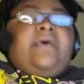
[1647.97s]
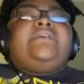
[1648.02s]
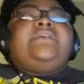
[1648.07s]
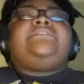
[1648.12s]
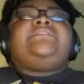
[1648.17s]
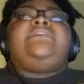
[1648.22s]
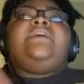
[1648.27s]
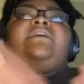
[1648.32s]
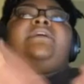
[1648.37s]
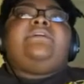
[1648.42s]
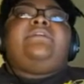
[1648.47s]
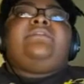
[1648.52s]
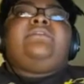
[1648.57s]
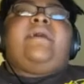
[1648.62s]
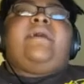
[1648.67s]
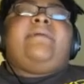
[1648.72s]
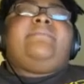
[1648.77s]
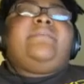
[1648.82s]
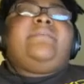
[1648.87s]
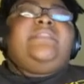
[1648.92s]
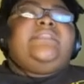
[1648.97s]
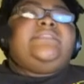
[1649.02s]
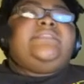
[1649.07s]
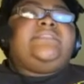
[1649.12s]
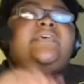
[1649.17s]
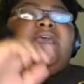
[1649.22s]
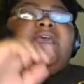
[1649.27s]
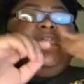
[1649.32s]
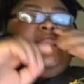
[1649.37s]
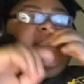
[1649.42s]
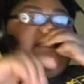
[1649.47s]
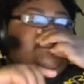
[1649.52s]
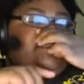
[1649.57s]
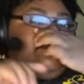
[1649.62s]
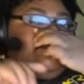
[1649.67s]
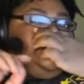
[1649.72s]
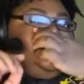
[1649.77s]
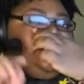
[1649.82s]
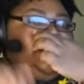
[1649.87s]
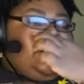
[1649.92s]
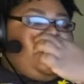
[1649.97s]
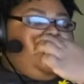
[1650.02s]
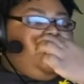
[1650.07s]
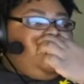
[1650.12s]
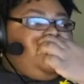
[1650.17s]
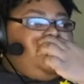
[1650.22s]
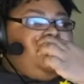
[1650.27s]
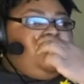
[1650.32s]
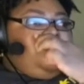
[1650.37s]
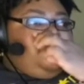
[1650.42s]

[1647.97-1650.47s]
So I'm gonna say Sarah.